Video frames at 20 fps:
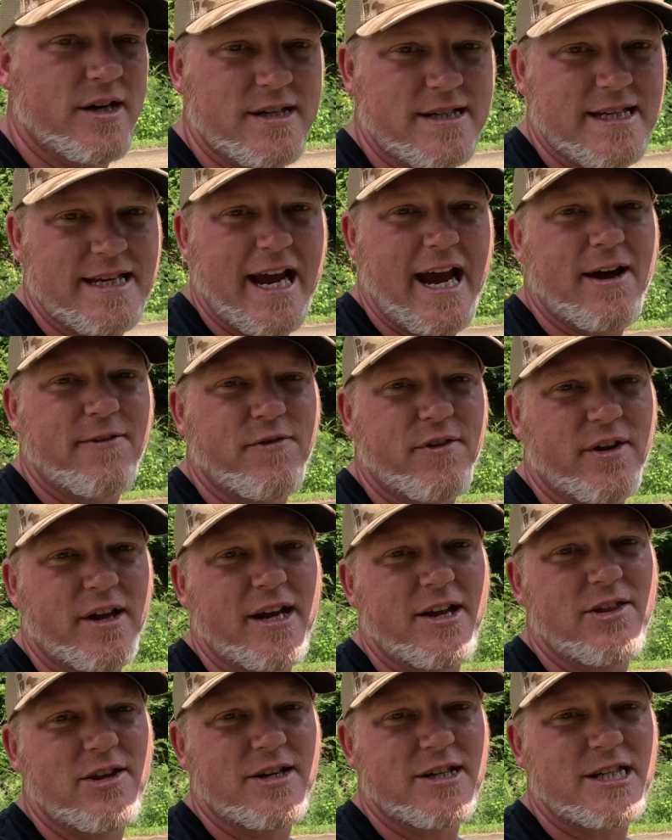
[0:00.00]
is
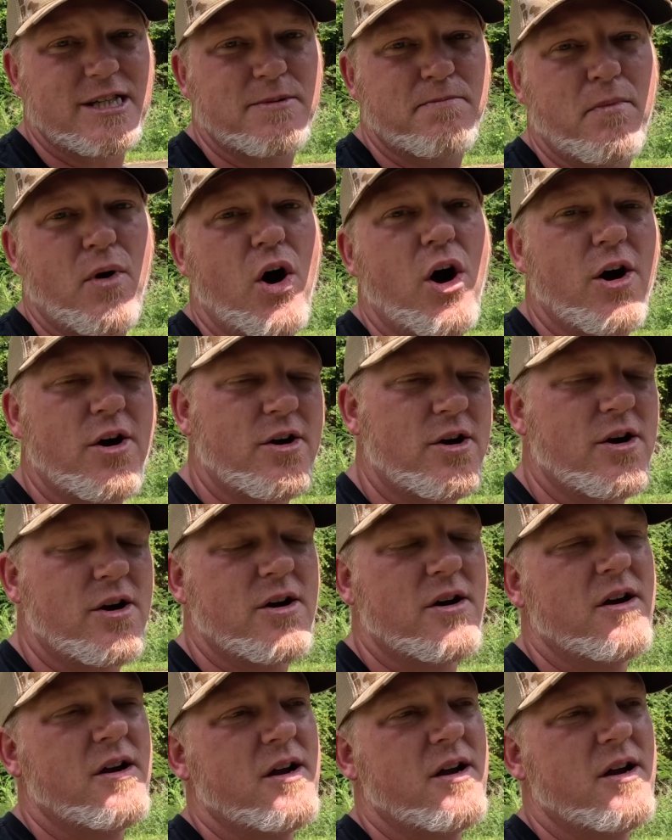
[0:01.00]
definitely the smarter,